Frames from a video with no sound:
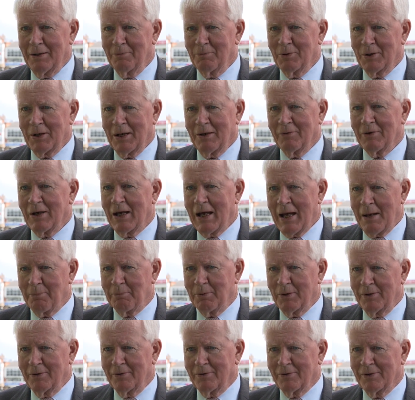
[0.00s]
Whatever
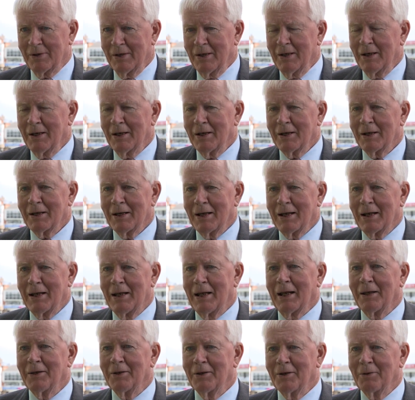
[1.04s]
happens,
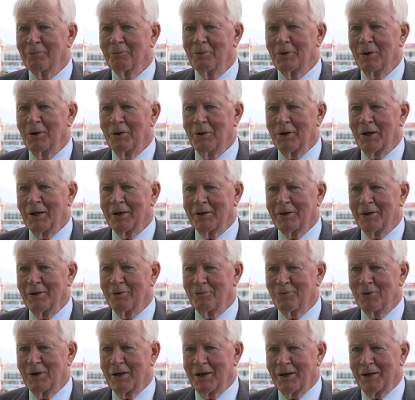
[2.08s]
London will not, in
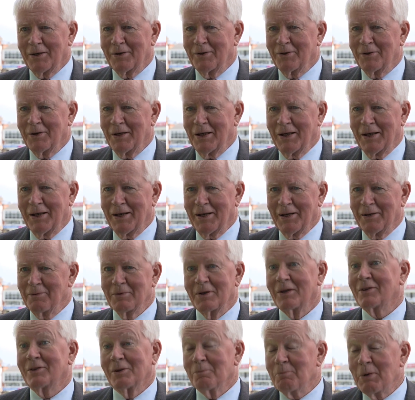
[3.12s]
fact,
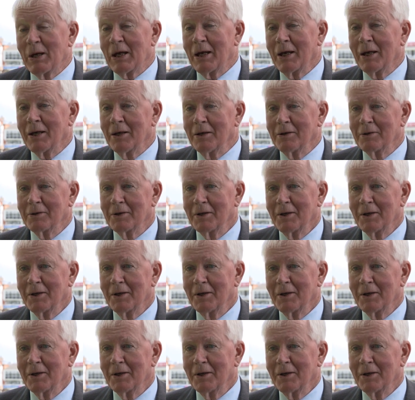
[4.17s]
disappear.